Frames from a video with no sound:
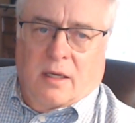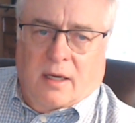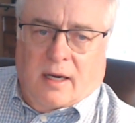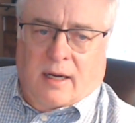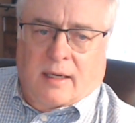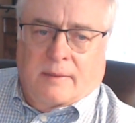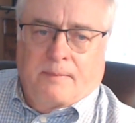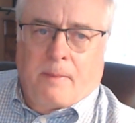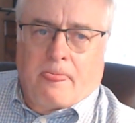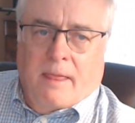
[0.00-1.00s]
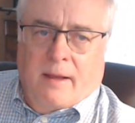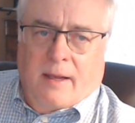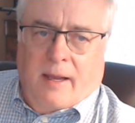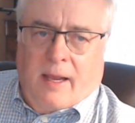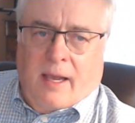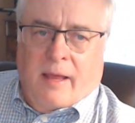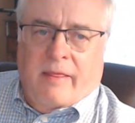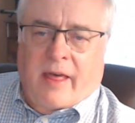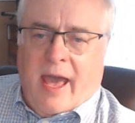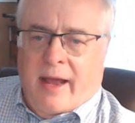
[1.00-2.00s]
And
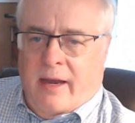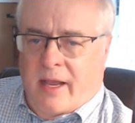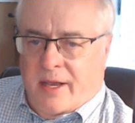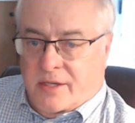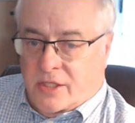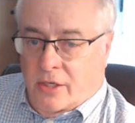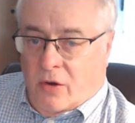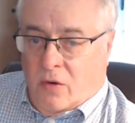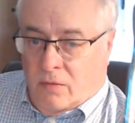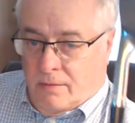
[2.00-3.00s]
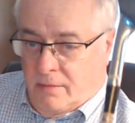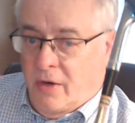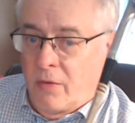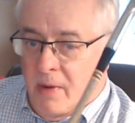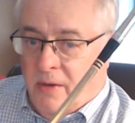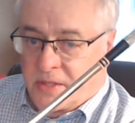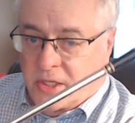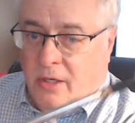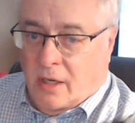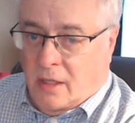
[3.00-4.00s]
that has no bounce
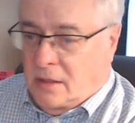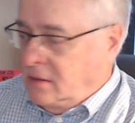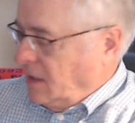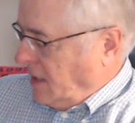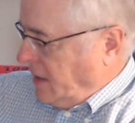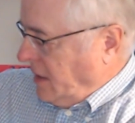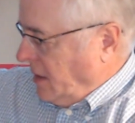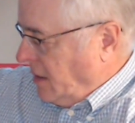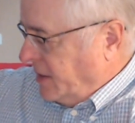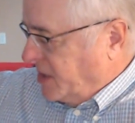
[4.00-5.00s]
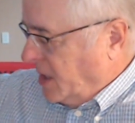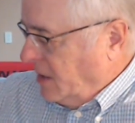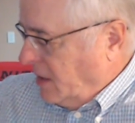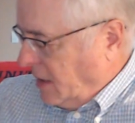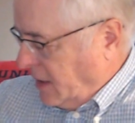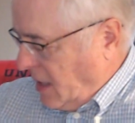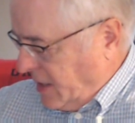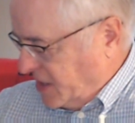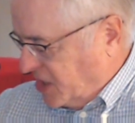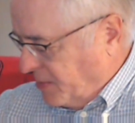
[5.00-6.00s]
at all. It's
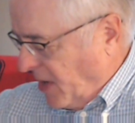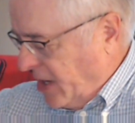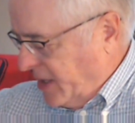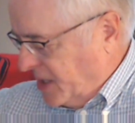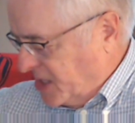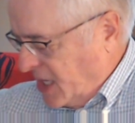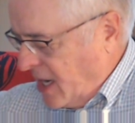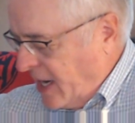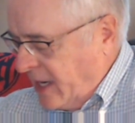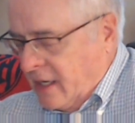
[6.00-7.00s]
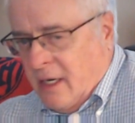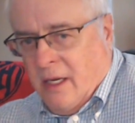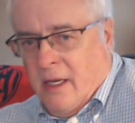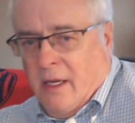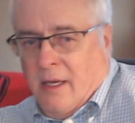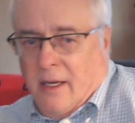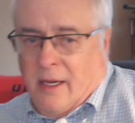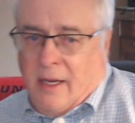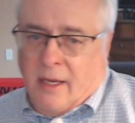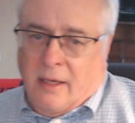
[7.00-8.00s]
a smart design,
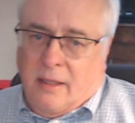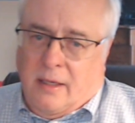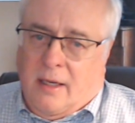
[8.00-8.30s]
and